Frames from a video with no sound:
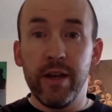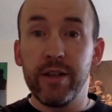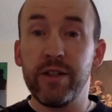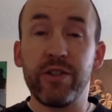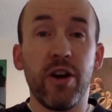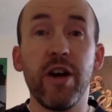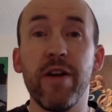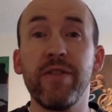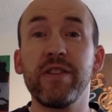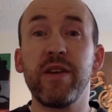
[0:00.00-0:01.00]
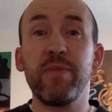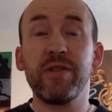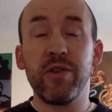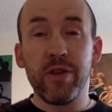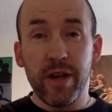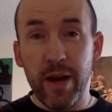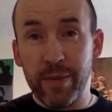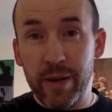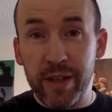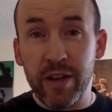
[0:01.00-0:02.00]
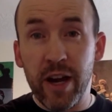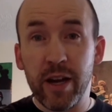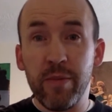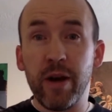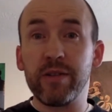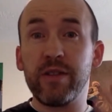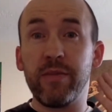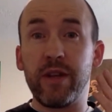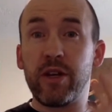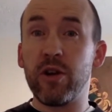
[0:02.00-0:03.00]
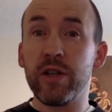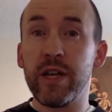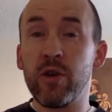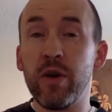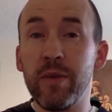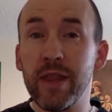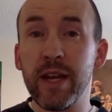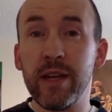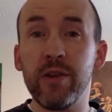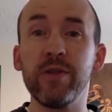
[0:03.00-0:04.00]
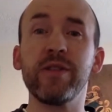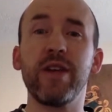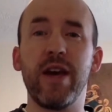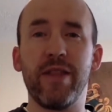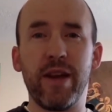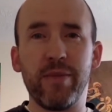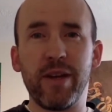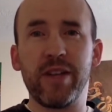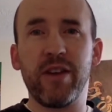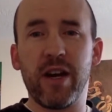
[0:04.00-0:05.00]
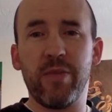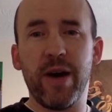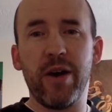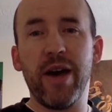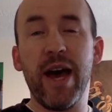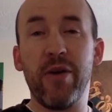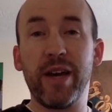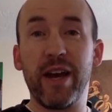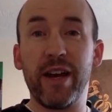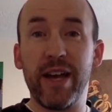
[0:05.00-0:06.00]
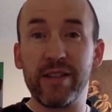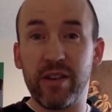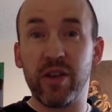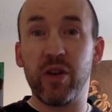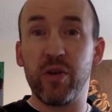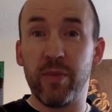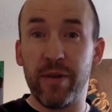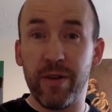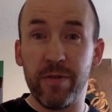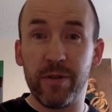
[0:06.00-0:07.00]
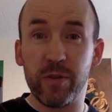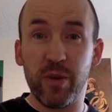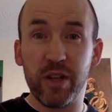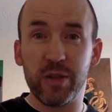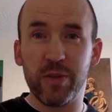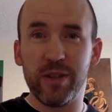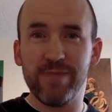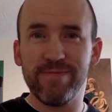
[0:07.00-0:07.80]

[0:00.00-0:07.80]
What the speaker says: To start off this episode, I'm going to be talking about some of the curling equipment that I use, and then I'm going to talk about how I got asked to go to my very first Bonspiel.